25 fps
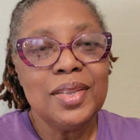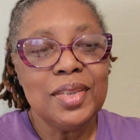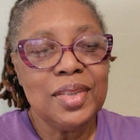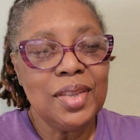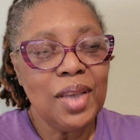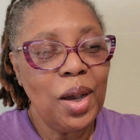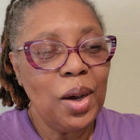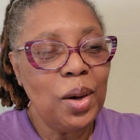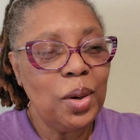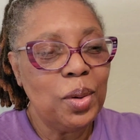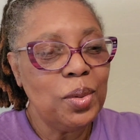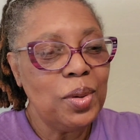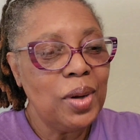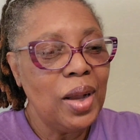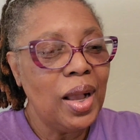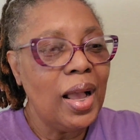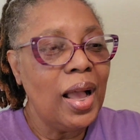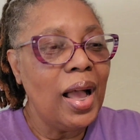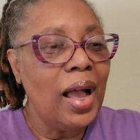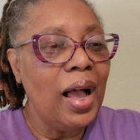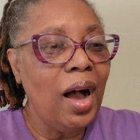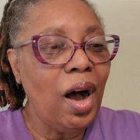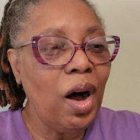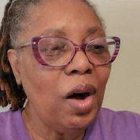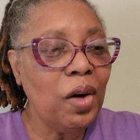So
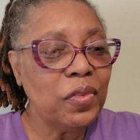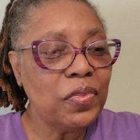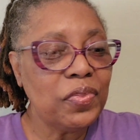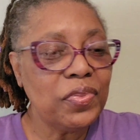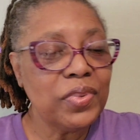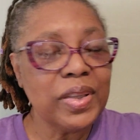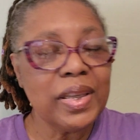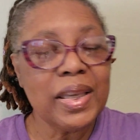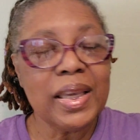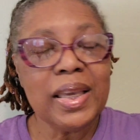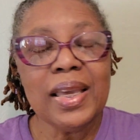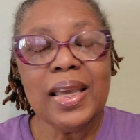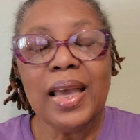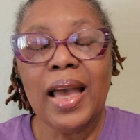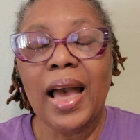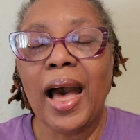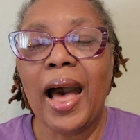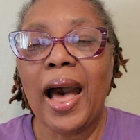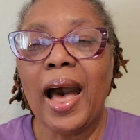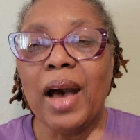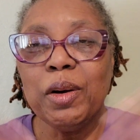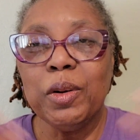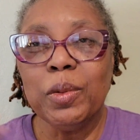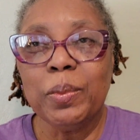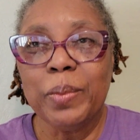hopefully
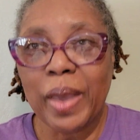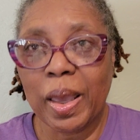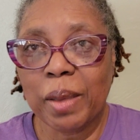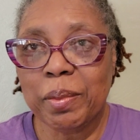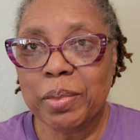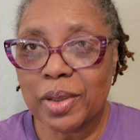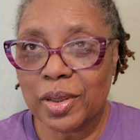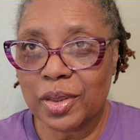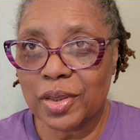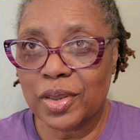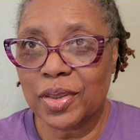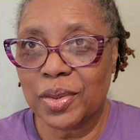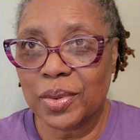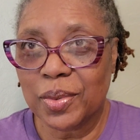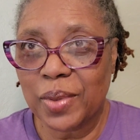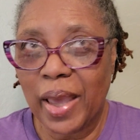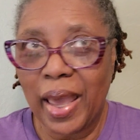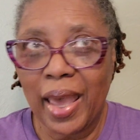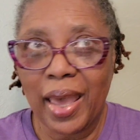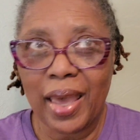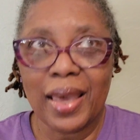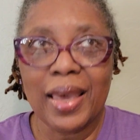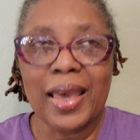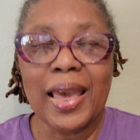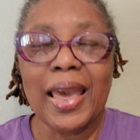I will be able to do
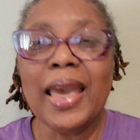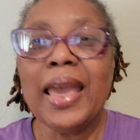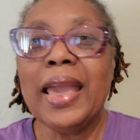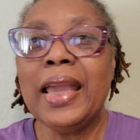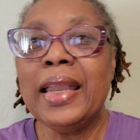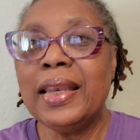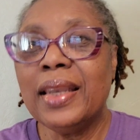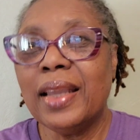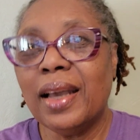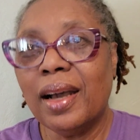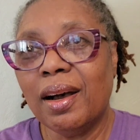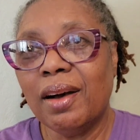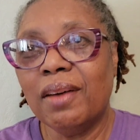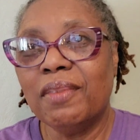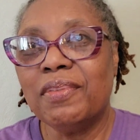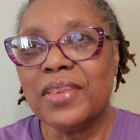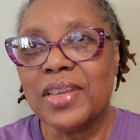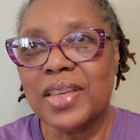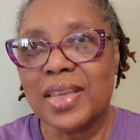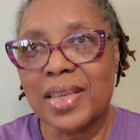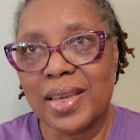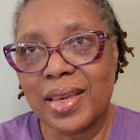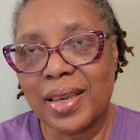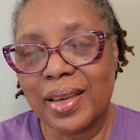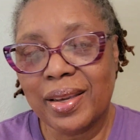a end of
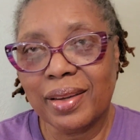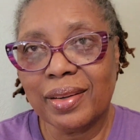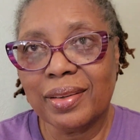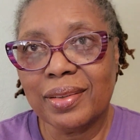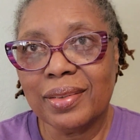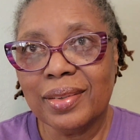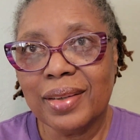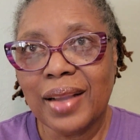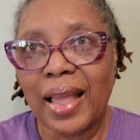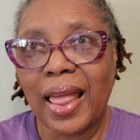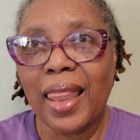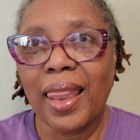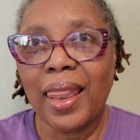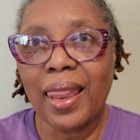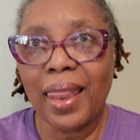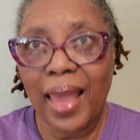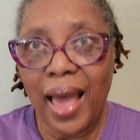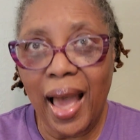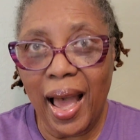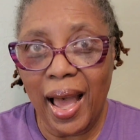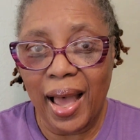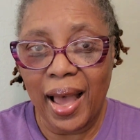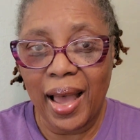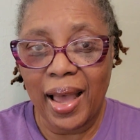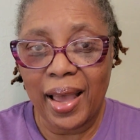year
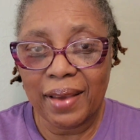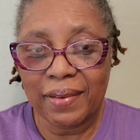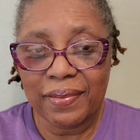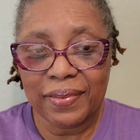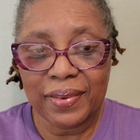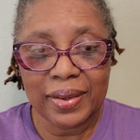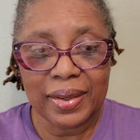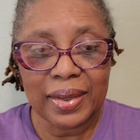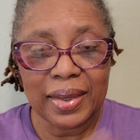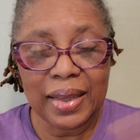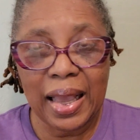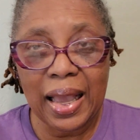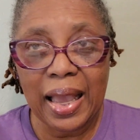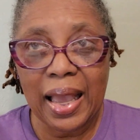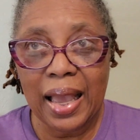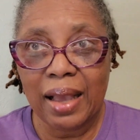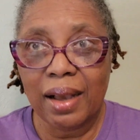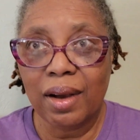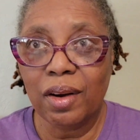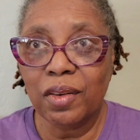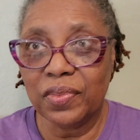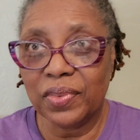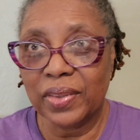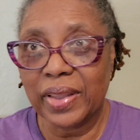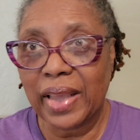live.
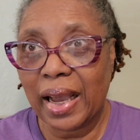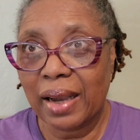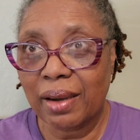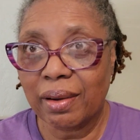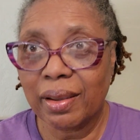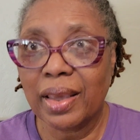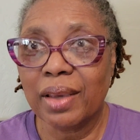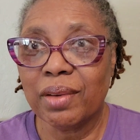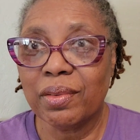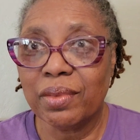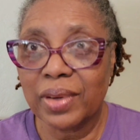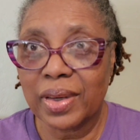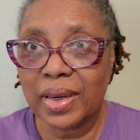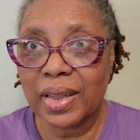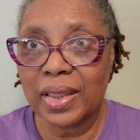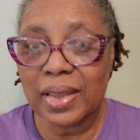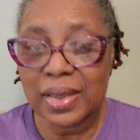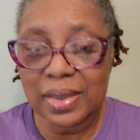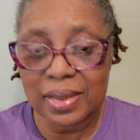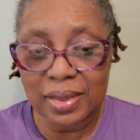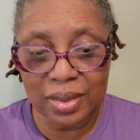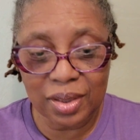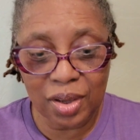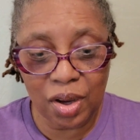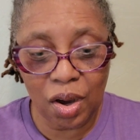Hopefully I'll get rid of
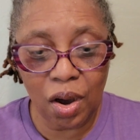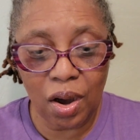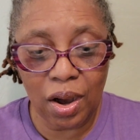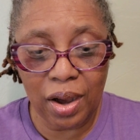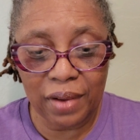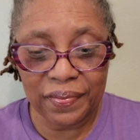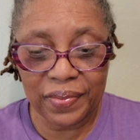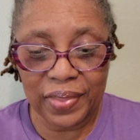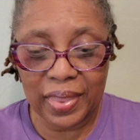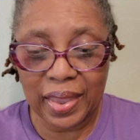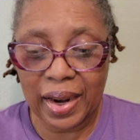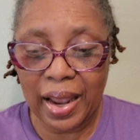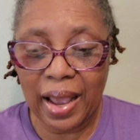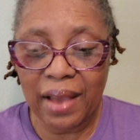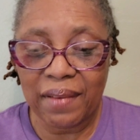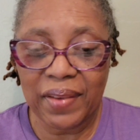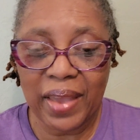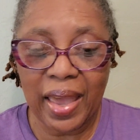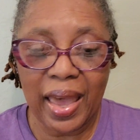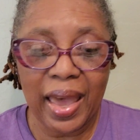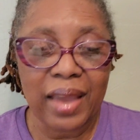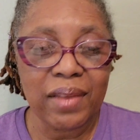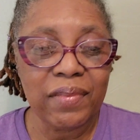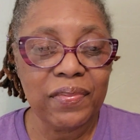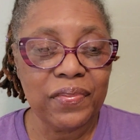this cough that
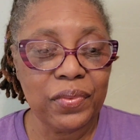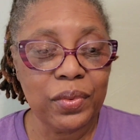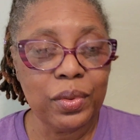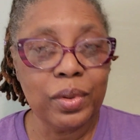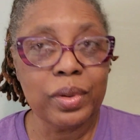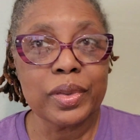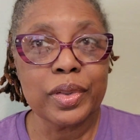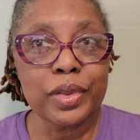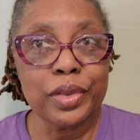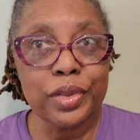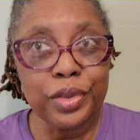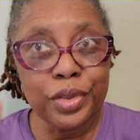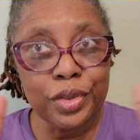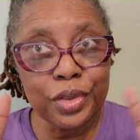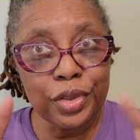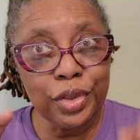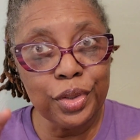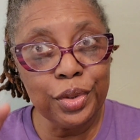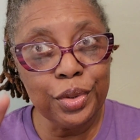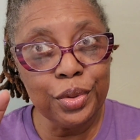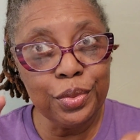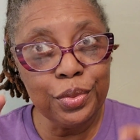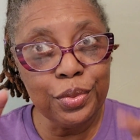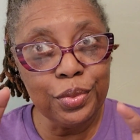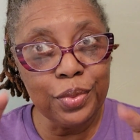I've had for
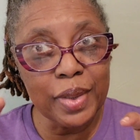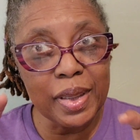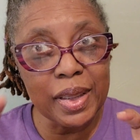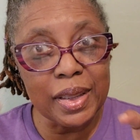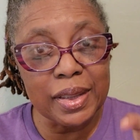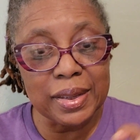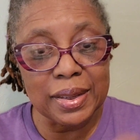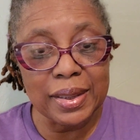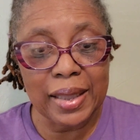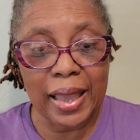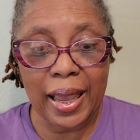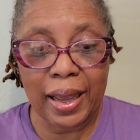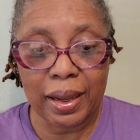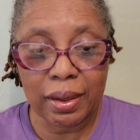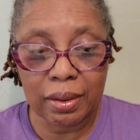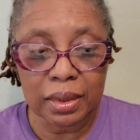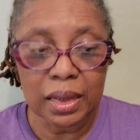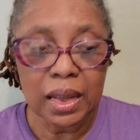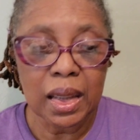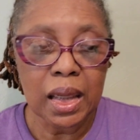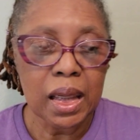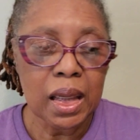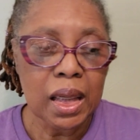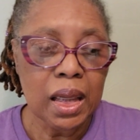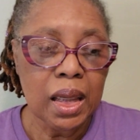2 weeks now.
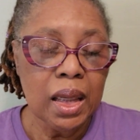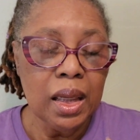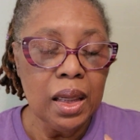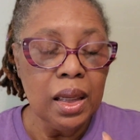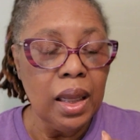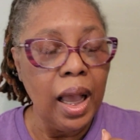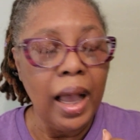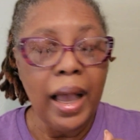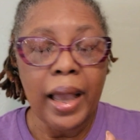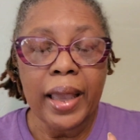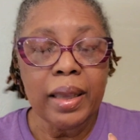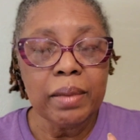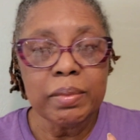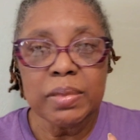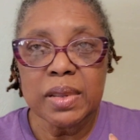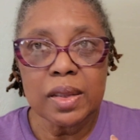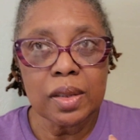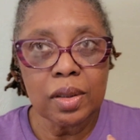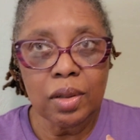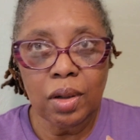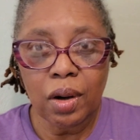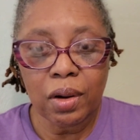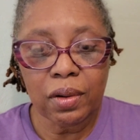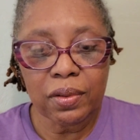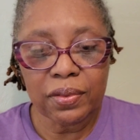I am
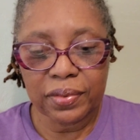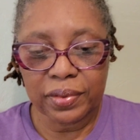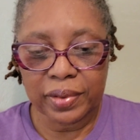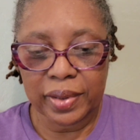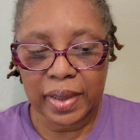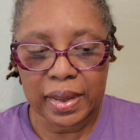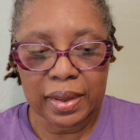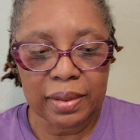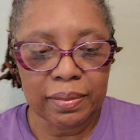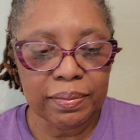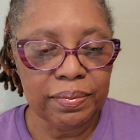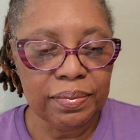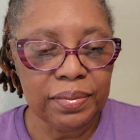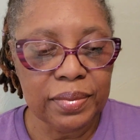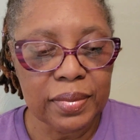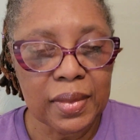so over it.